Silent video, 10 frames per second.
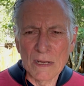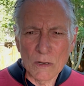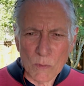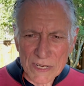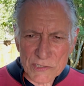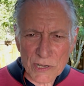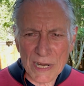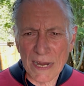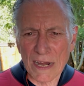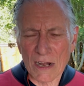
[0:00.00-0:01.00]
Wet your
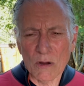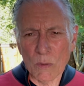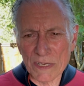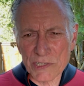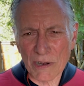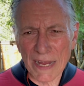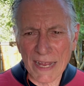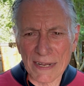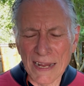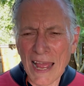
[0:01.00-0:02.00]
hair, wet your
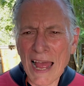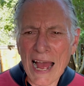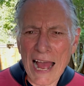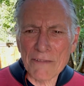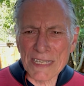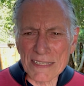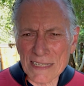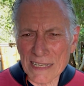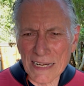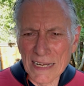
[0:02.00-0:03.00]
head.
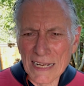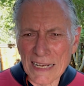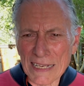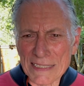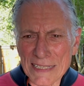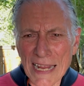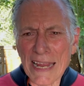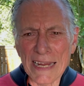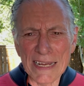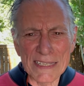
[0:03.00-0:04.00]
Obviously,
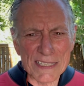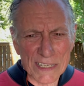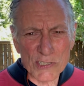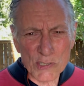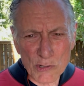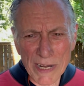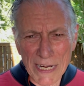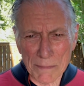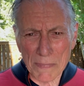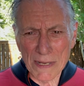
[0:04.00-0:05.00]
today is
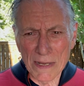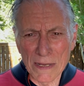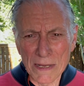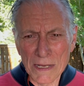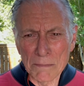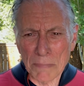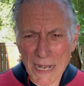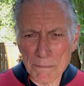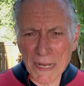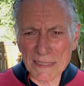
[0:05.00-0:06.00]
extreme, but
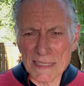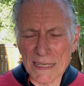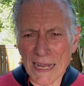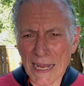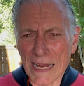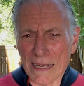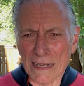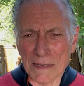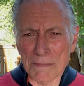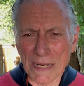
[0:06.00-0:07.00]
I picked today
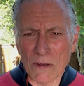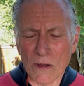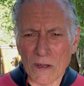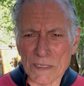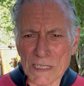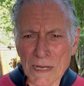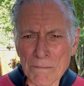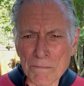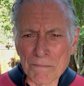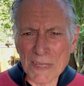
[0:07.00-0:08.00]
because
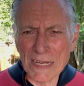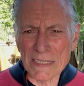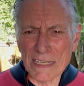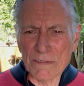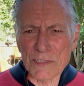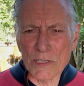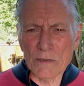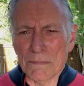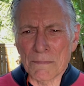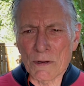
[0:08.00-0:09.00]
it gives
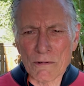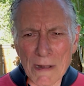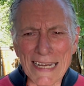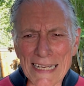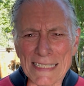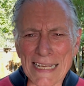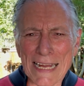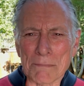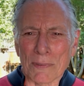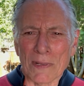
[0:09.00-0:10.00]
you a great
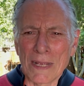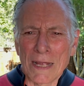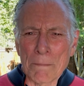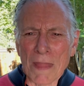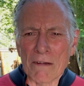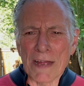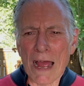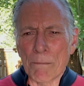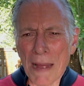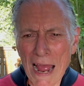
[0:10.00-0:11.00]
example of
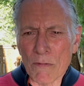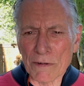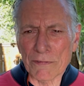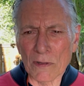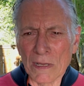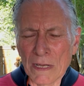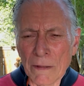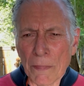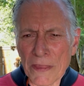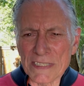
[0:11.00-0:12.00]
how powerful
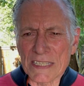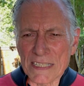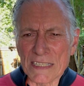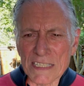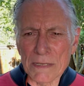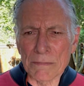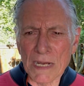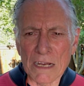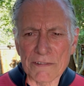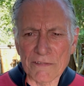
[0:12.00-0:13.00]
this system
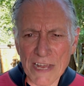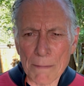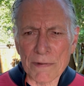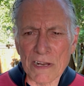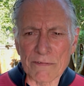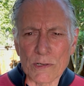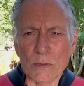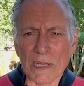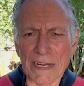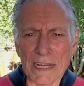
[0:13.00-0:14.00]
of evaporative
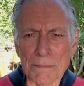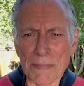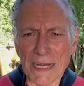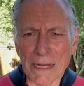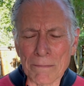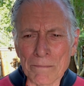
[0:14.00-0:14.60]
cooling can be.